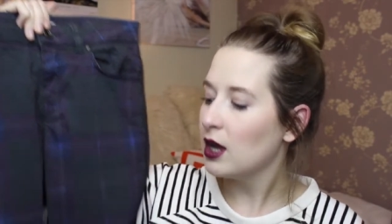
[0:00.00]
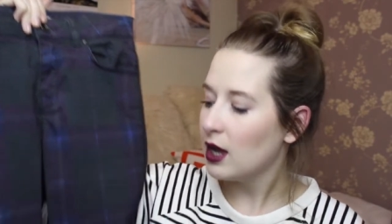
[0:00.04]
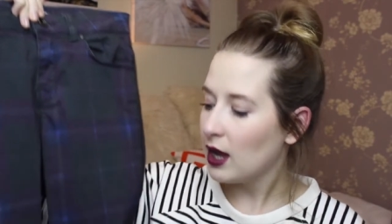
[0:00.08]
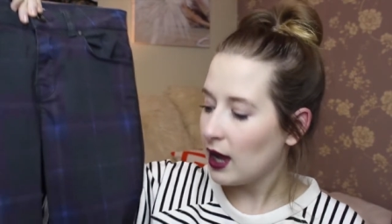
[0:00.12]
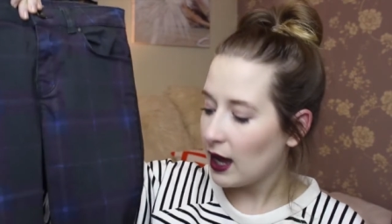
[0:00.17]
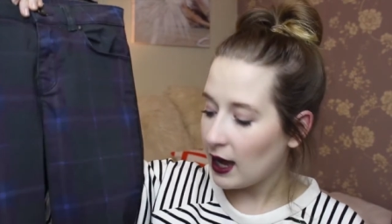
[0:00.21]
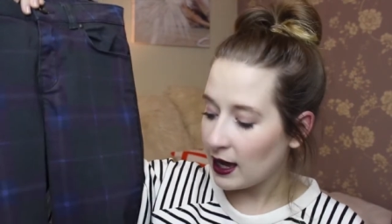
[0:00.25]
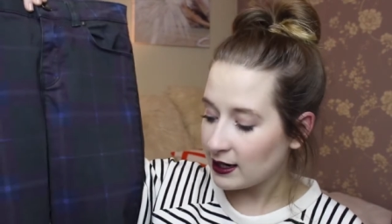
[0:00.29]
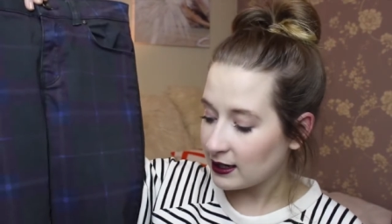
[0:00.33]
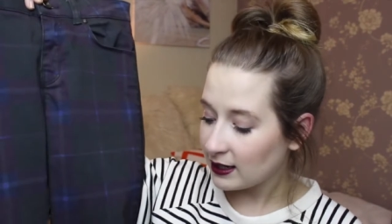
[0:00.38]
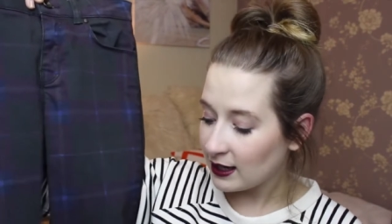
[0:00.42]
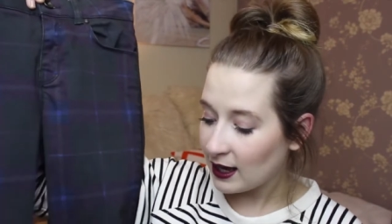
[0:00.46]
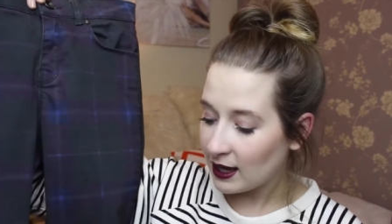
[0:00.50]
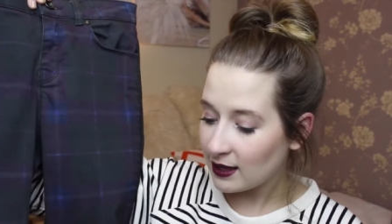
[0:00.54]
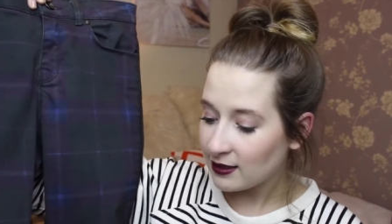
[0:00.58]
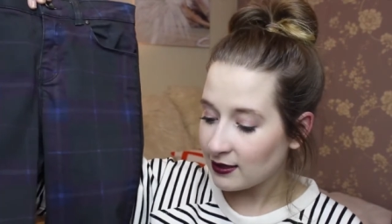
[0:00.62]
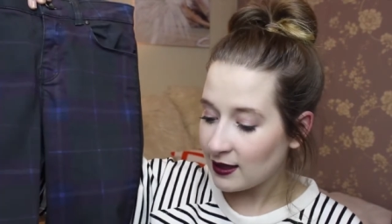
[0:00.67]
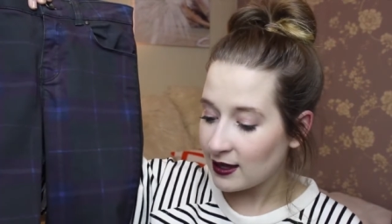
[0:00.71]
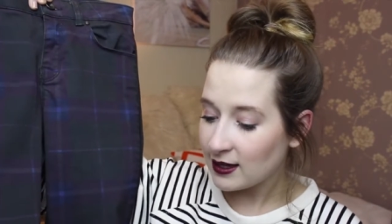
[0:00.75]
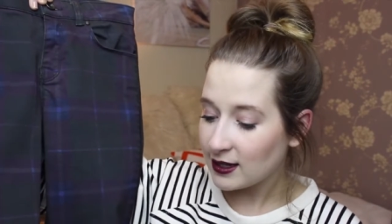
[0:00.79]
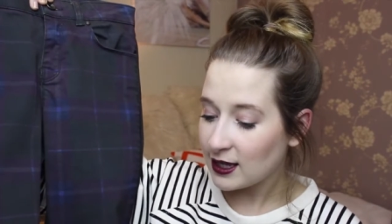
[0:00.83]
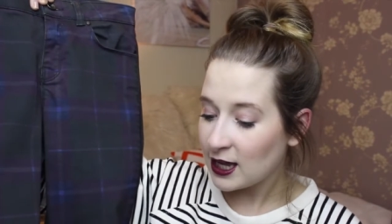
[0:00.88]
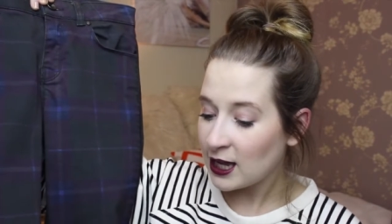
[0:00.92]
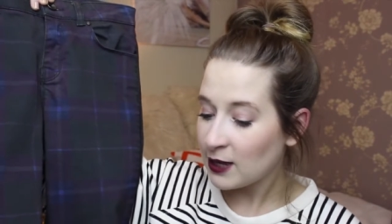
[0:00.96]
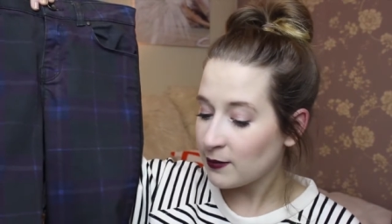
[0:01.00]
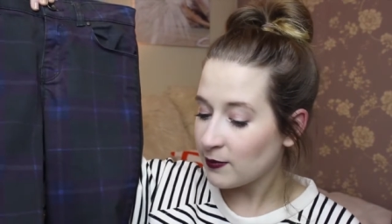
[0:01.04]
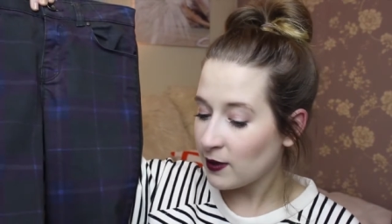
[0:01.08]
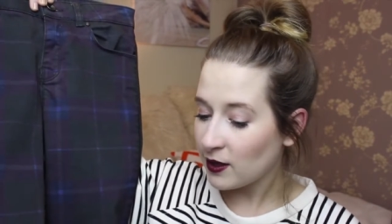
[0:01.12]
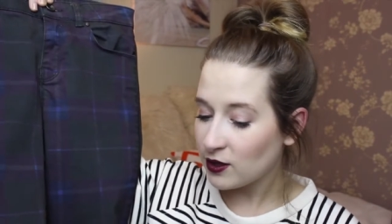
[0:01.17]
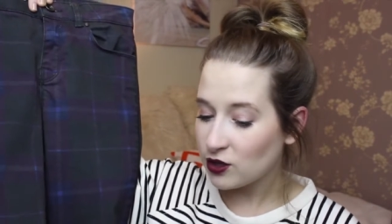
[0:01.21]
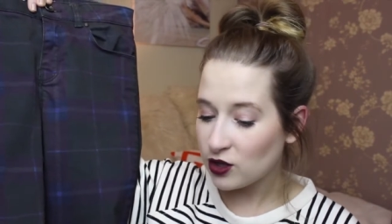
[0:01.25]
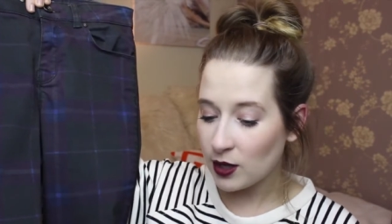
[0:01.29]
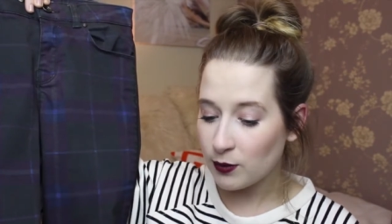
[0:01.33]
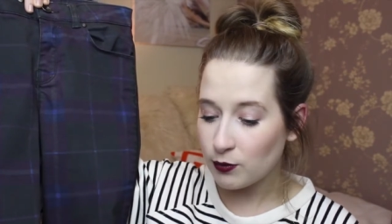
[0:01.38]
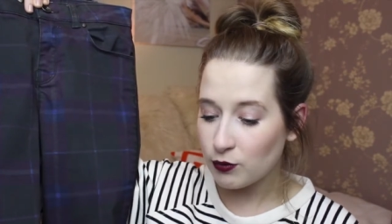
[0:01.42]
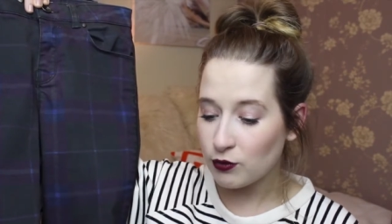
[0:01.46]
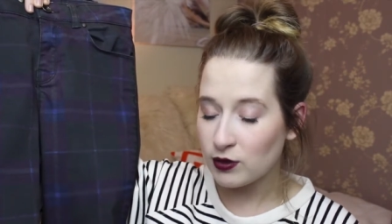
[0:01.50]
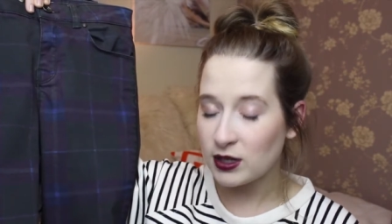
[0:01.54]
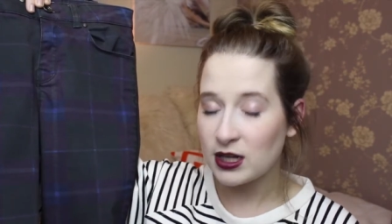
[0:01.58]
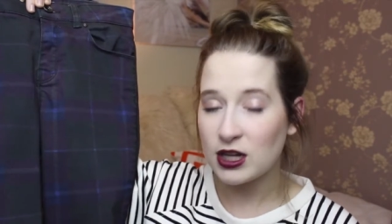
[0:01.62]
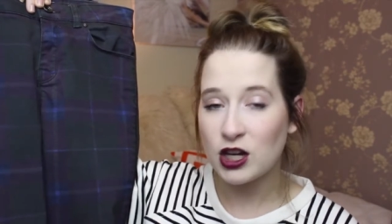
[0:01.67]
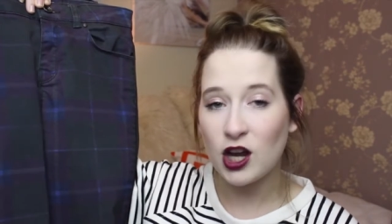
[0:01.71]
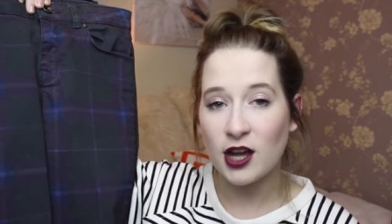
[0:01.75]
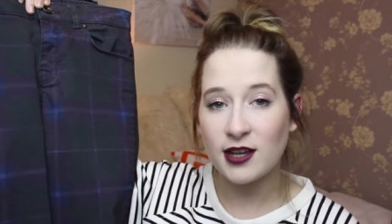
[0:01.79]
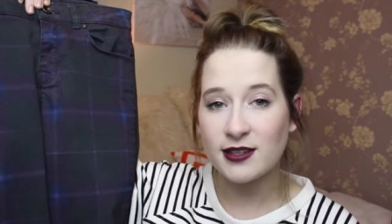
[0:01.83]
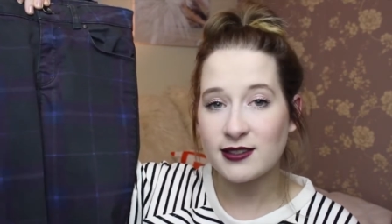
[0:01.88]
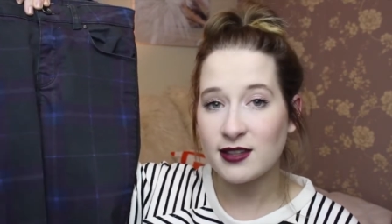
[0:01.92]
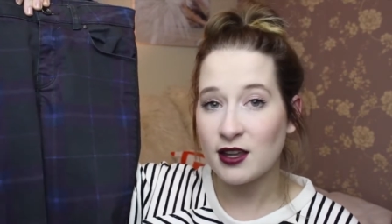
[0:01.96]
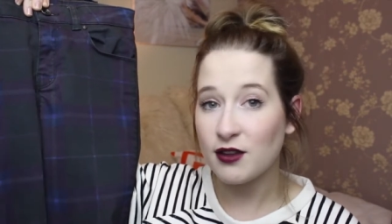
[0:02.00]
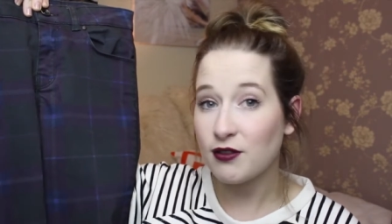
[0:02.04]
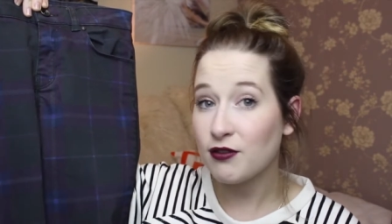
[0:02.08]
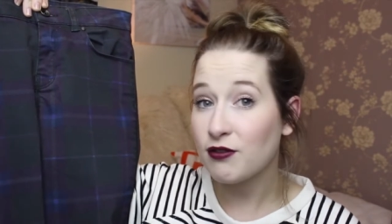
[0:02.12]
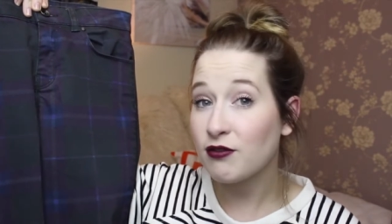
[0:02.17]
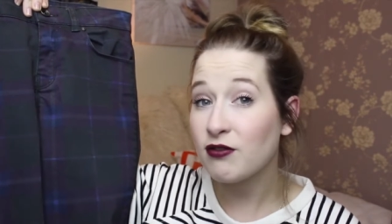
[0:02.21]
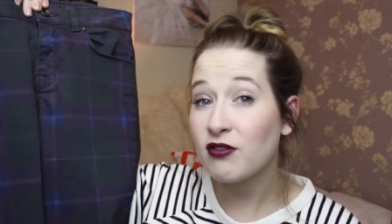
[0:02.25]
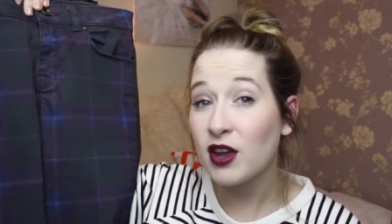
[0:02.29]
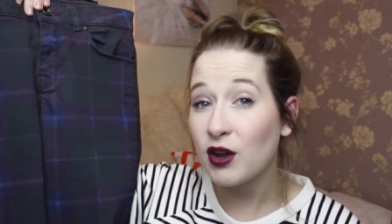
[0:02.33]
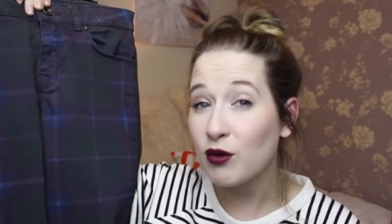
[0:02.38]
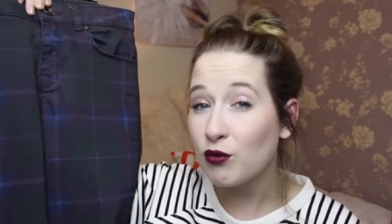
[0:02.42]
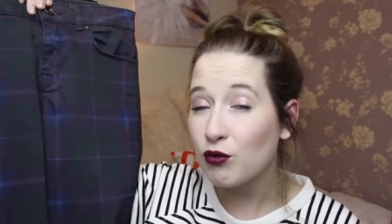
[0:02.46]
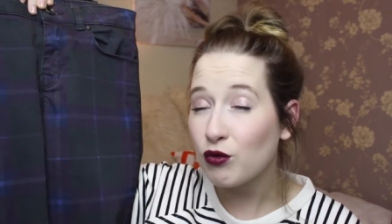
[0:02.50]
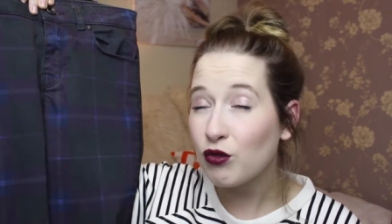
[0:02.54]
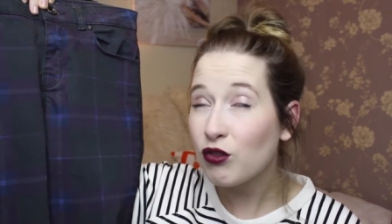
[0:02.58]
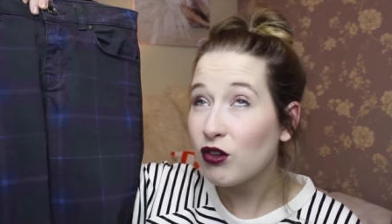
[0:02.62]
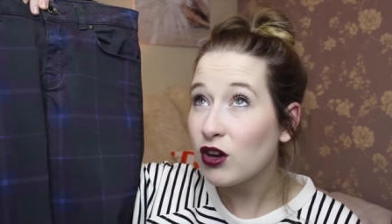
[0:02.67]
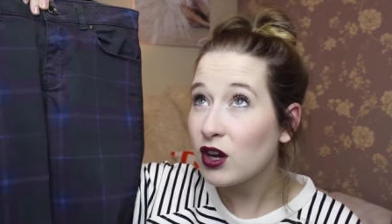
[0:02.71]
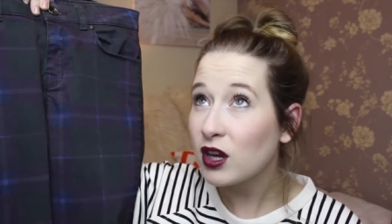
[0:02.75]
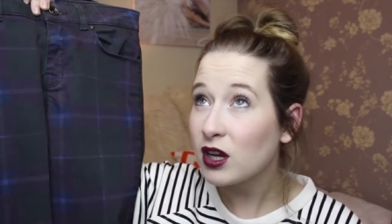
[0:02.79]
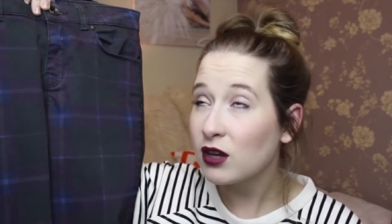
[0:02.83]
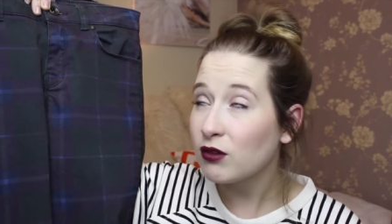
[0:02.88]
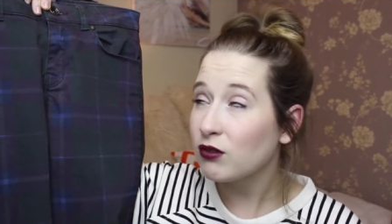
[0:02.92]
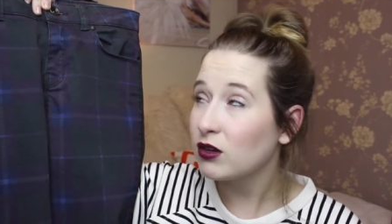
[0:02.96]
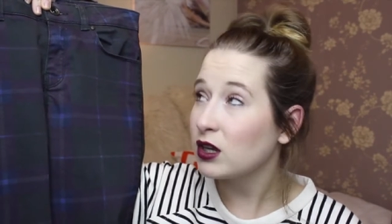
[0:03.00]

And again, they keep their shape really nice, they fit really,